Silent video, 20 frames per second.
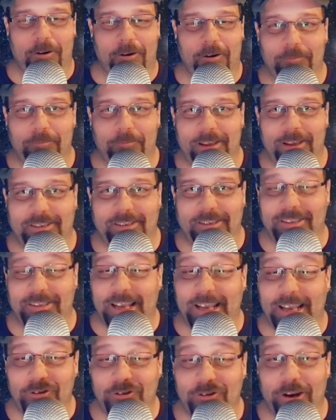it's a
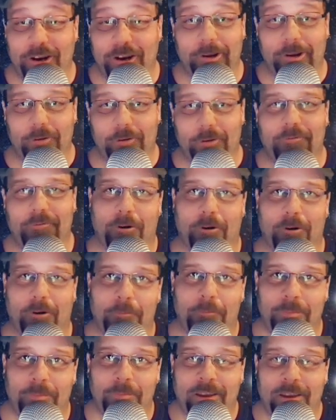stationary U F O
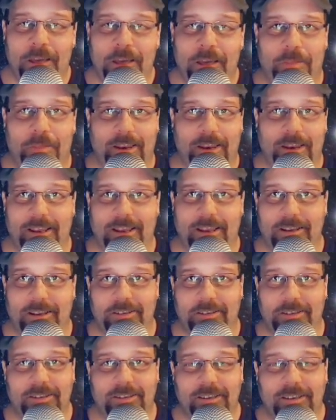that
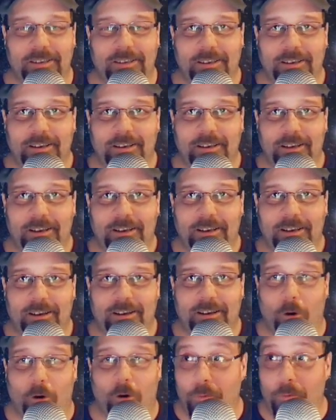is
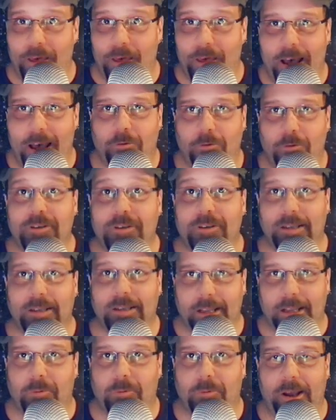over the house,
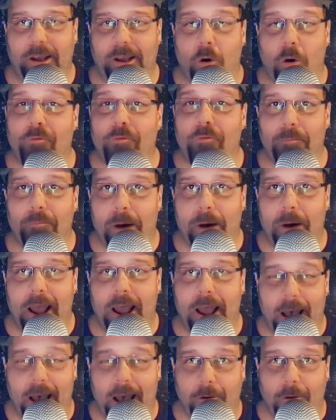literally over my
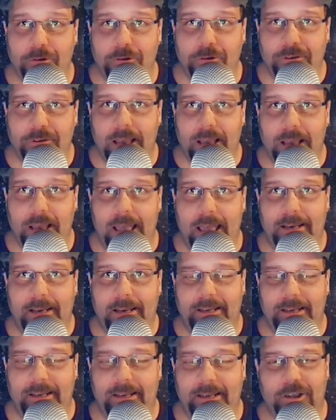house, and
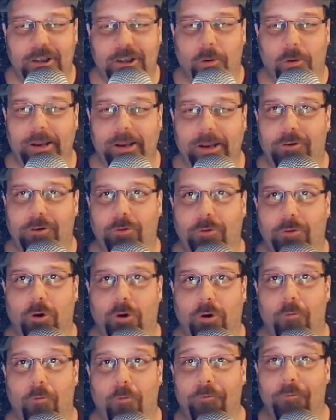it's going to go
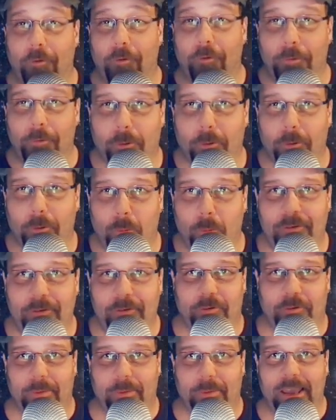further away from
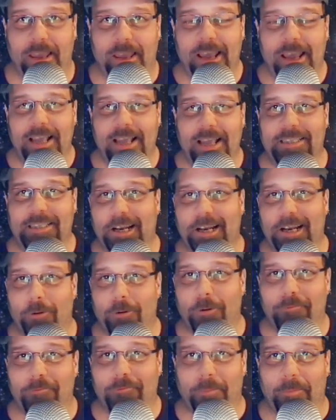me instead of going
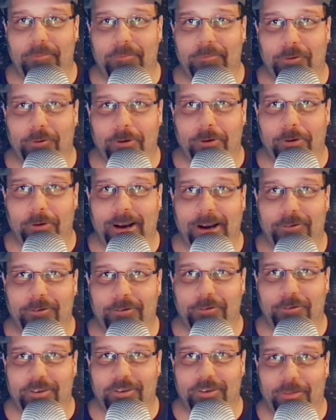from left to right, as you'll
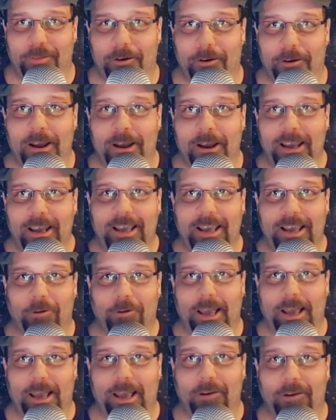see there. It'll
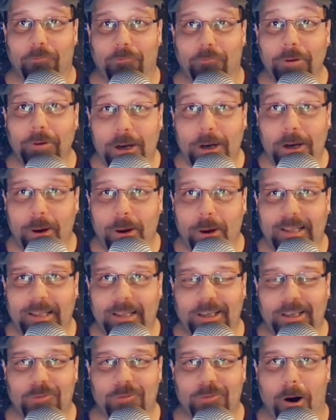get really quickly
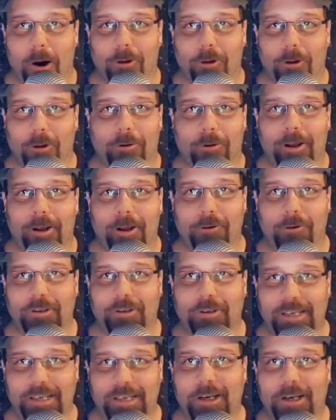smaller, and you'll
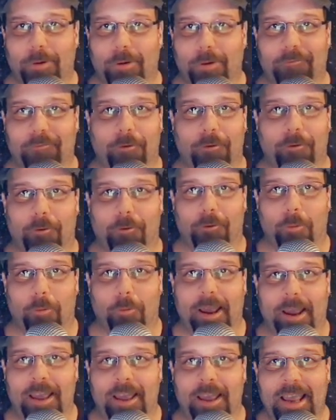see it going further away,
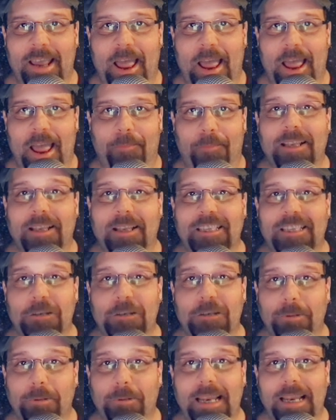and then
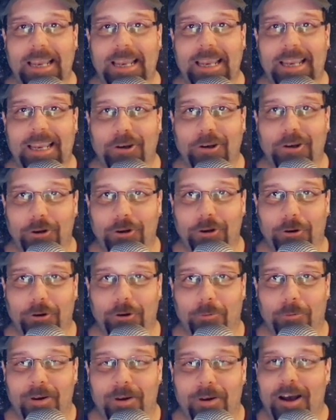split in two.
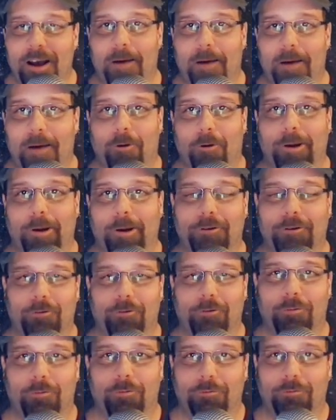I'm going
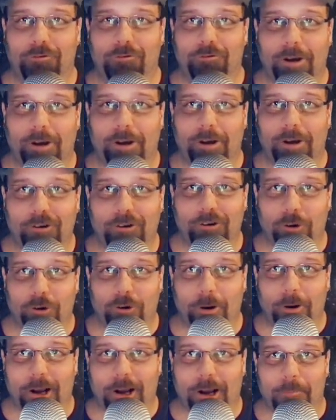to try to show it a
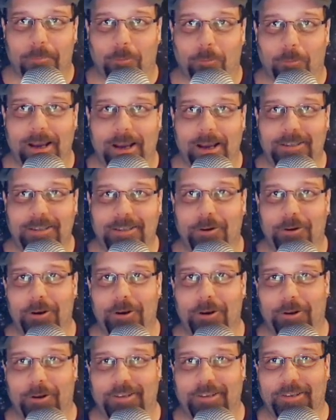couple of ways so that you
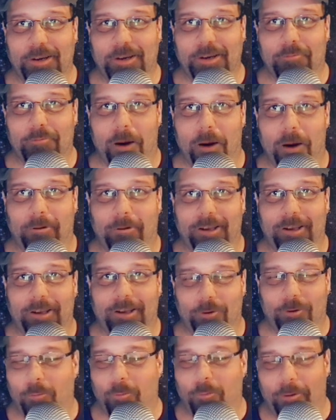can see it properly, and
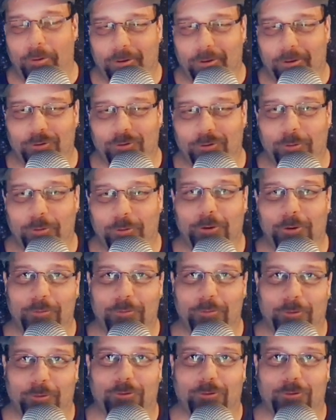don't worry, I'll show it to you
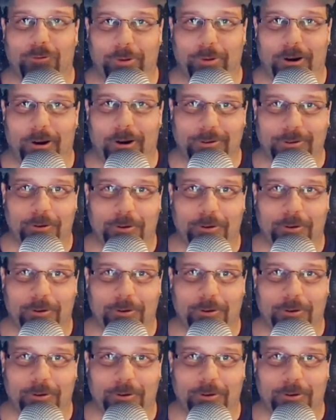full screen also.